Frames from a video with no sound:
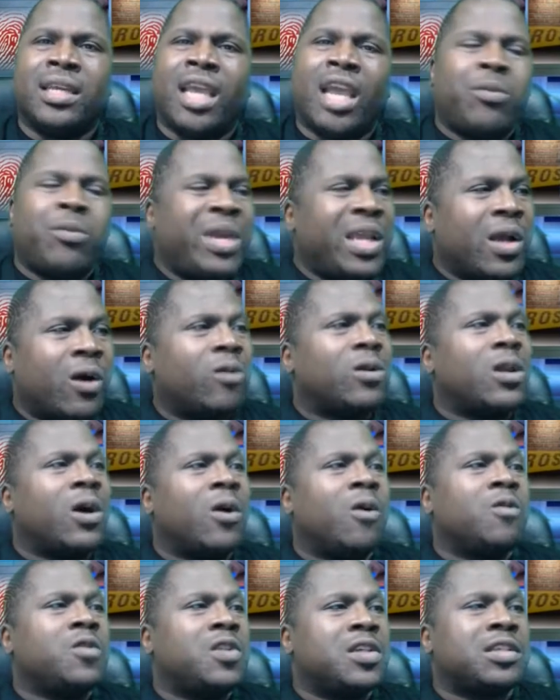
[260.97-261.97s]
And we hold
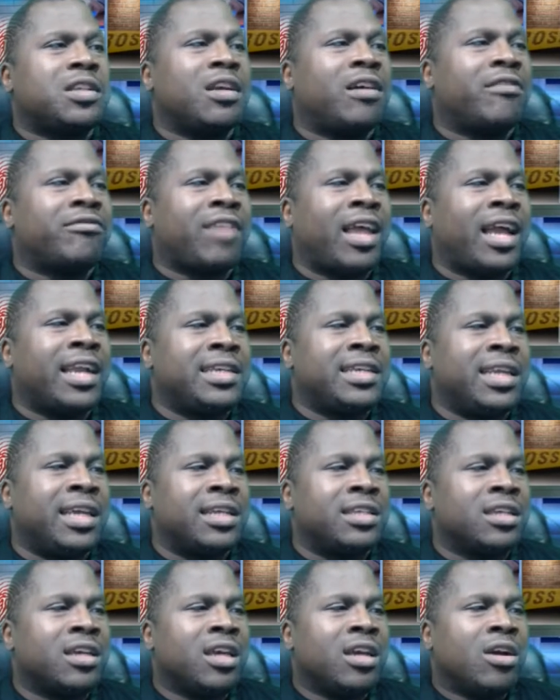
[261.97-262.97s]
on to stuff like
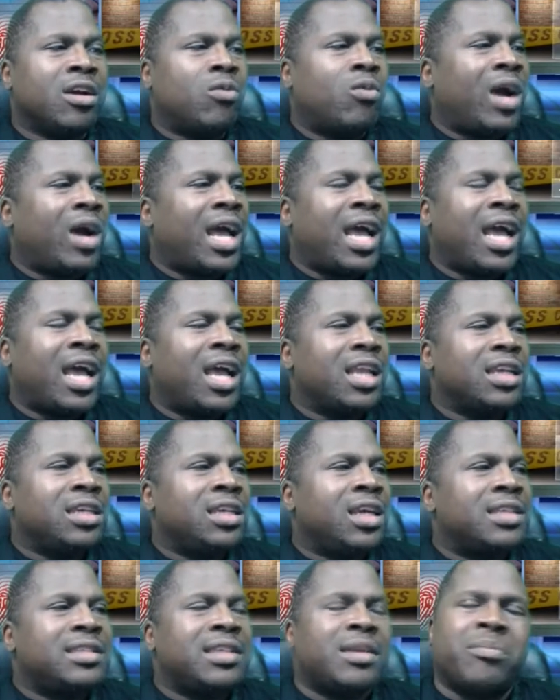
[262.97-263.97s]
this. Why
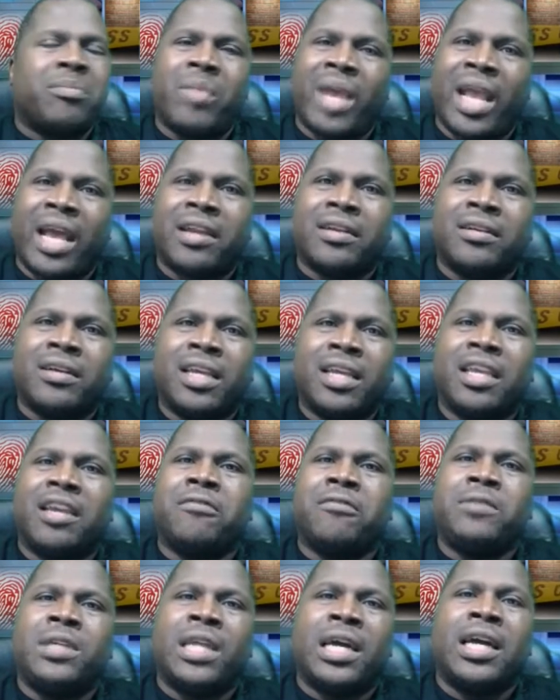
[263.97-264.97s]
does it matter
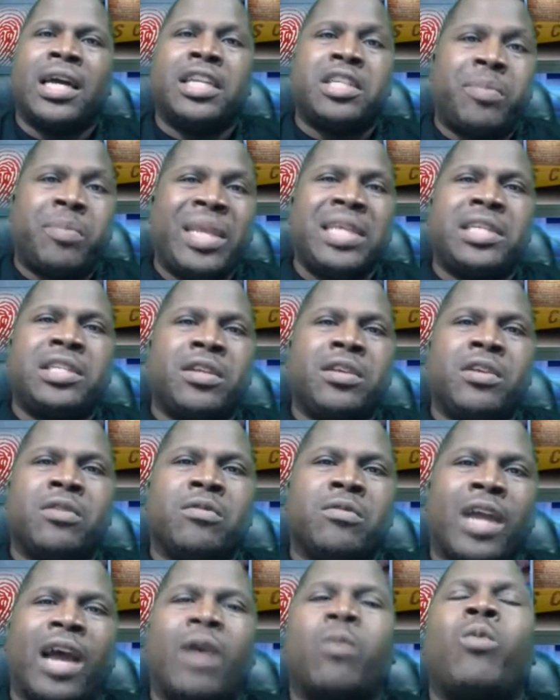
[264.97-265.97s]
if Dunn speaks to
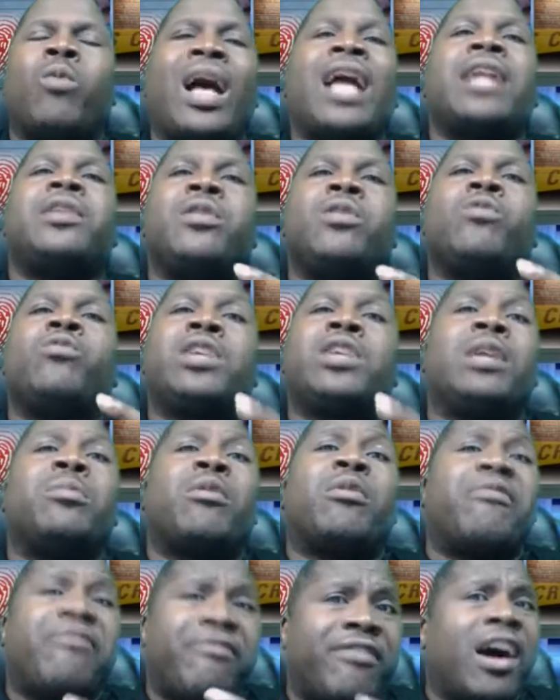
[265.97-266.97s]
you now? Why do you give
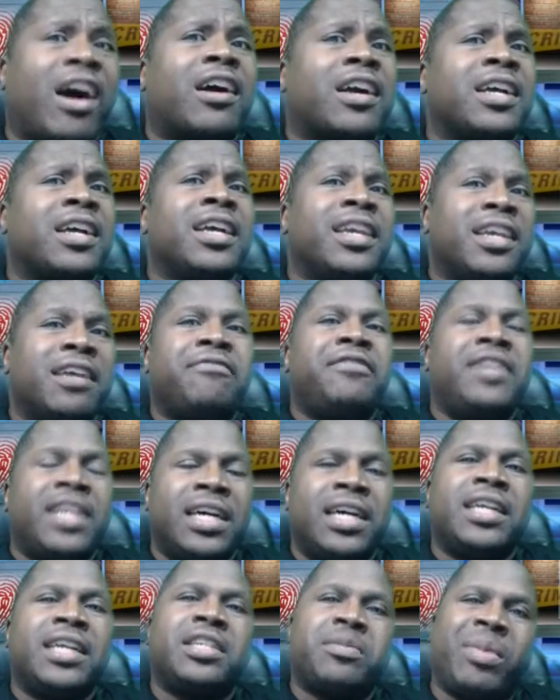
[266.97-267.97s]
a fuck if
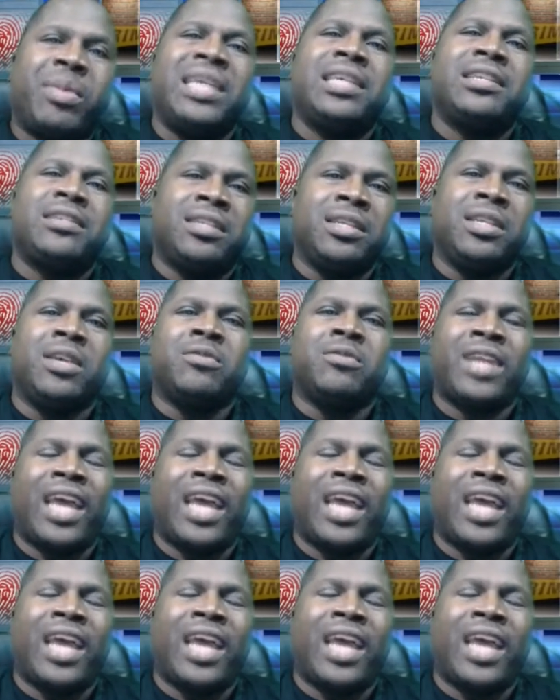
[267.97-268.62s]
Dunn speaks to you?